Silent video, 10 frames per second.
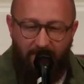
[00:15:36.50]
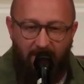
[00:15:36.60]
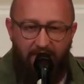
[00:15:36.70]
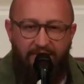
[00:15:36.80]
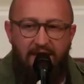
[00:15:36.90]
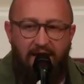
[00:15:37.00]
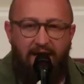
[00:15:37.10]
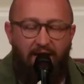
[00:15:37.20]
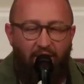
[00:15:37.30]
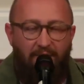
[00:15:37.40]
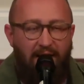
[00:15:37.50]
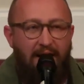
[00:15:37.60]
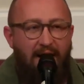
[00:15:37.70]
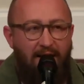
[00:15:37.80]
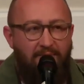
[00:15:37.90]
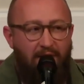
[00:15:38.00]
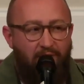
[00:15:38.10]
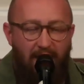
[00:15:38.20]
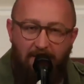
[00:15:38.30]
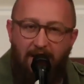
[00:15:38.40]
thinking, oh my God, am I,
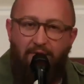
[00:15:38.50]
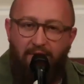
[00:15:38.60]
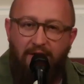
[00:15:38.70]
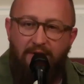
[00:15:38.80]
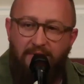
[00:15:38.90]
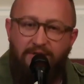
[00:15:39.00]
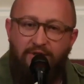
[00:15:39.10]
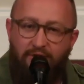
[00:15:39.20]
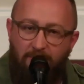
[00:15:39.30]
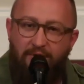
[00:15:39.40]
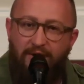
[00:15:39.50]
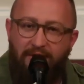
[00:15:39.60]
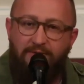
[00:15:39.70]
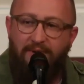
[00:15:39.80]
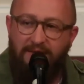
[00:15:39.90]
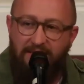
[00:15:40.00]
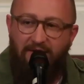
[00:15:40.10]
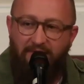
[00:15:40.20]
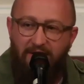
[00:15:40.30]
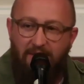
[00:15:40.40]
am I really misinterpreting this
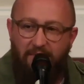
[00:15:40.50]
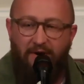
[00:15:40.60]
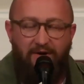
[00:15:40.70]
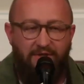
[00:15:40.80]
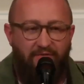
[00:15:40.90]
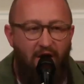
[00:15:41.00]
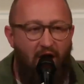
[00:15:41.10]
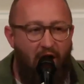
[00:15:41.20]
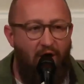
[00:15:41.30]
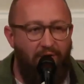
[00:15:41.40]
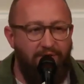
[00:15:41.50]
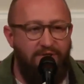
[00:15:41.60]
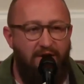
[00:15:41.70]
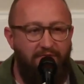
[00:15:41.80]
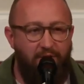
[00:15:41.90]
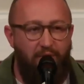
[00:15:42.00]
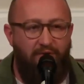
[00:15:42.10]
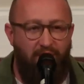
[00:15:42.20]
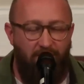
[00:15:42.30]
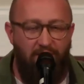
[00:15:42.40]
myself? Because of all the stuff that we've
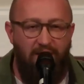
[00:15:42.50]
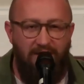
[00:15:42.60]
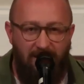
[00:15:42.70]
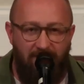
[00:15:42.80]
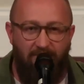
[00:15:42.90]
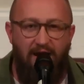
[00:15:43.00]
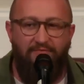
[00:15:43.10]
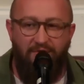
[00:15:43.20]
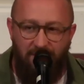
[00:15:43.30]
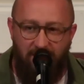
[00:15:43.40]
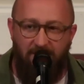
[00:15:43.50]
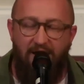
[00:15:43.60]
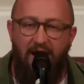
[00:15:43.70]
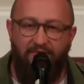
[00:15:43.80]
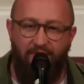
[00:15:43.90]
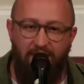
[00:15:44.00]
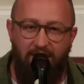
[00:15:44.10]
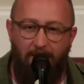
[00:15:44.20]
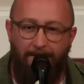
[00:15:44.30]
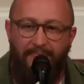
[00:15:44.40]
heard year after year after
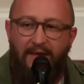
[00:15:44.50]
year.